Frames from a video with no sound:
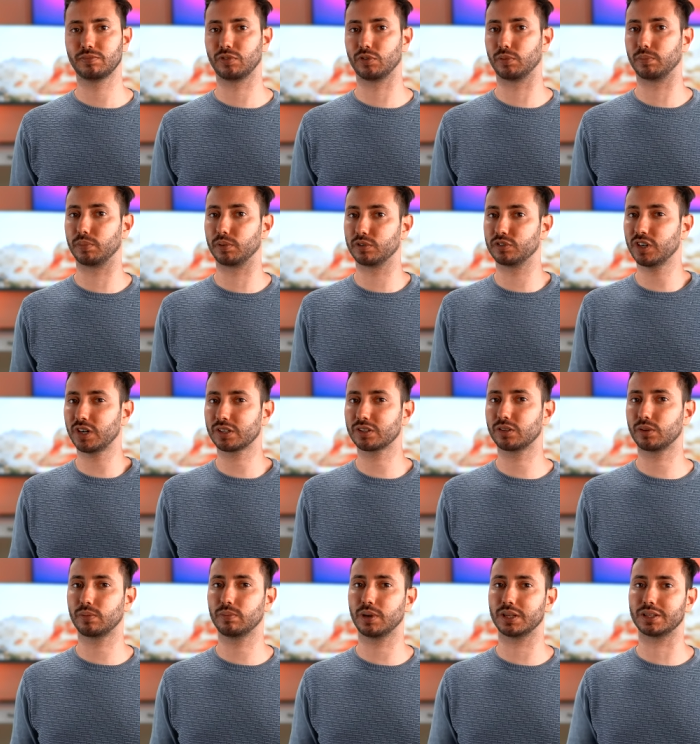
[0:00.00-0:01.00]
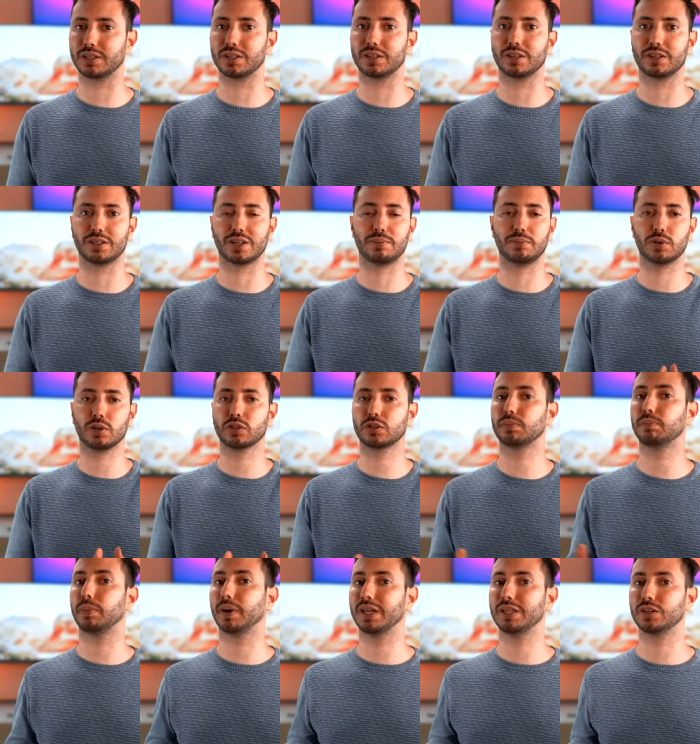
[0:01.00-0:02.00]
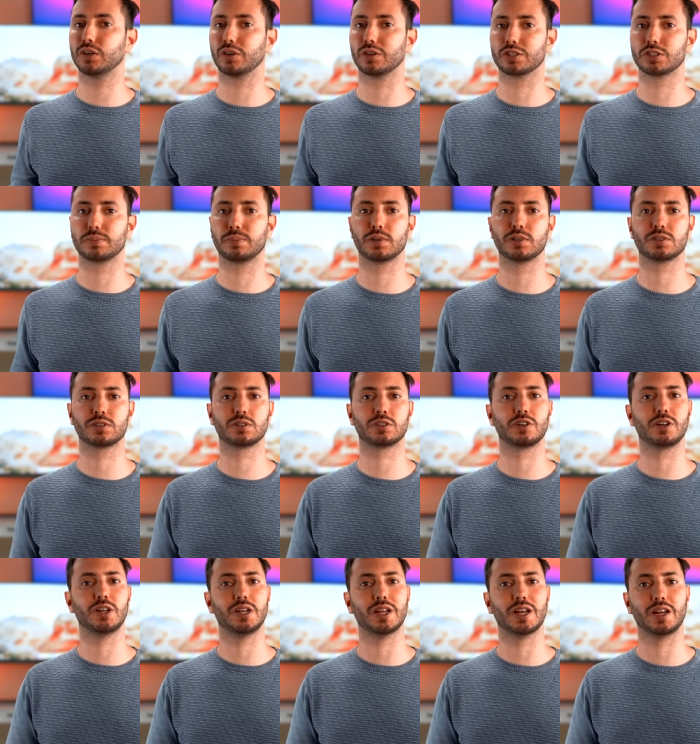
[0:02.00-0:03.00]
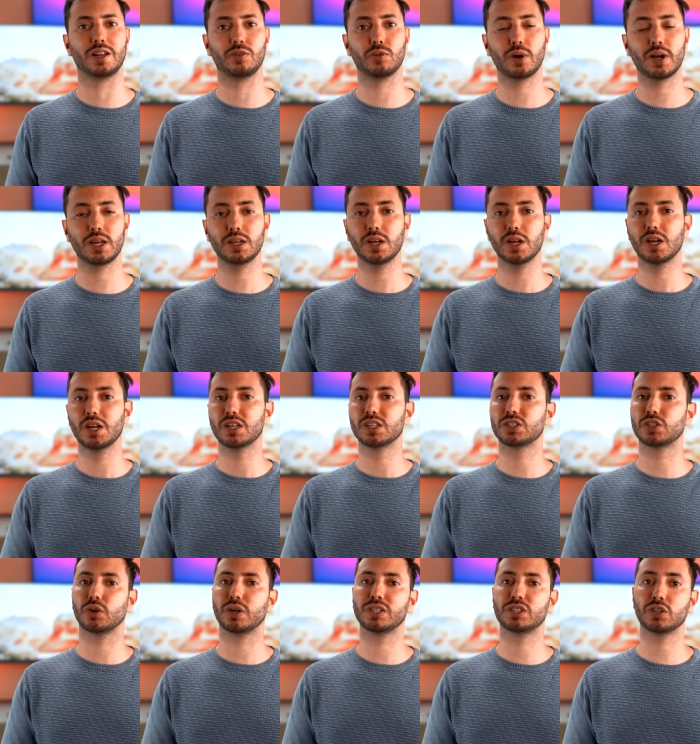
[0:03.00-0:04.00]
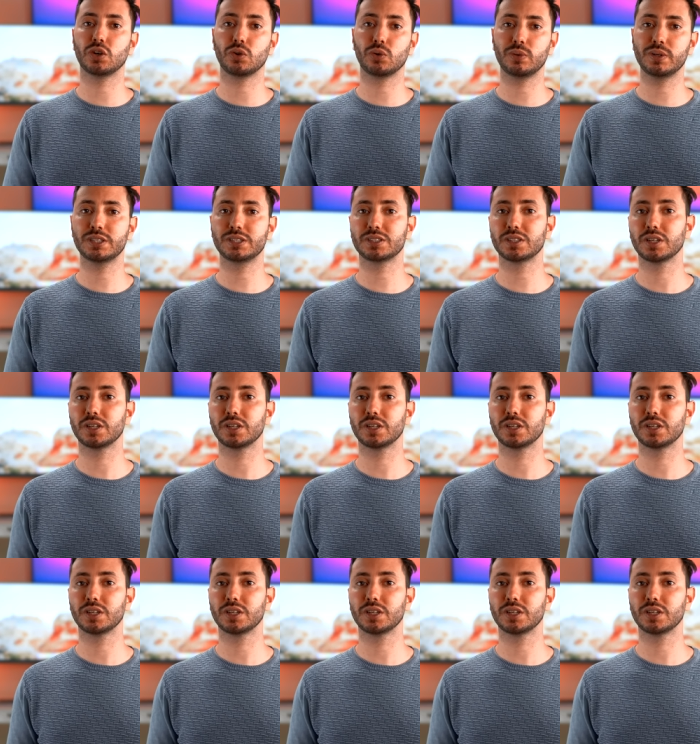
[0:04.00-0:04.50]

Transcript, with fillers: for projector but i'm not paid or sponsored in any way so as always